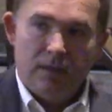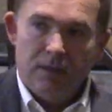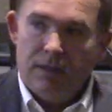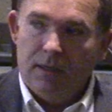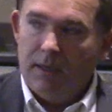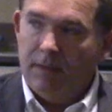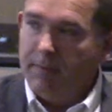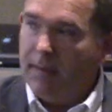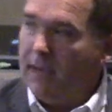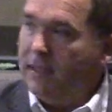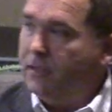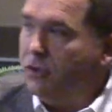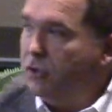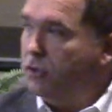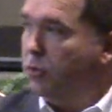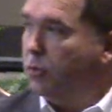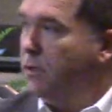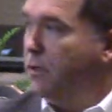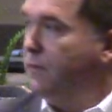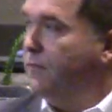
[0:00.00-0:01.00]
In Matthew
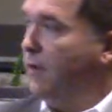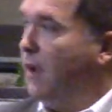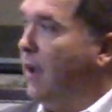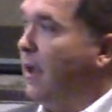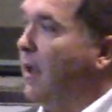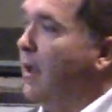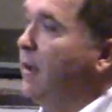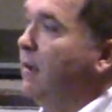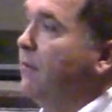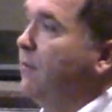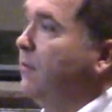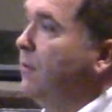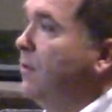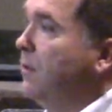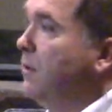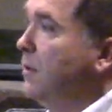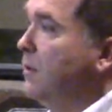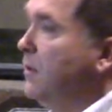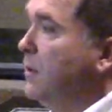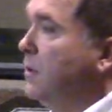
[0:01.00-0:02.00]
25,
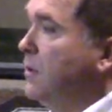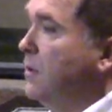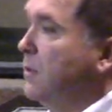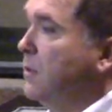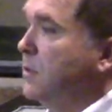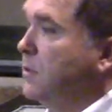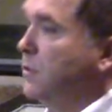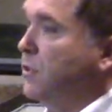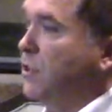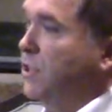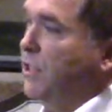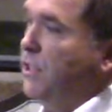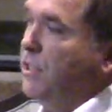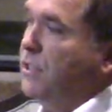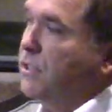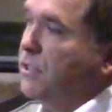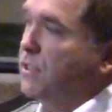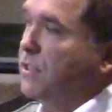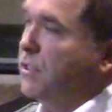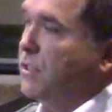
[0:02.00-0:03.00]

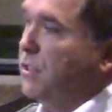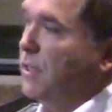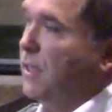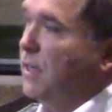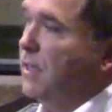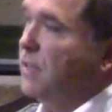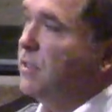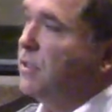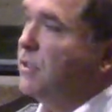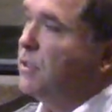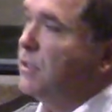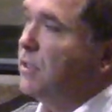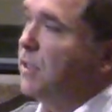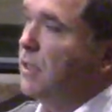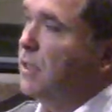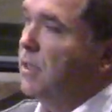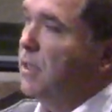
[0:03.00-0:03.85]
Jesus says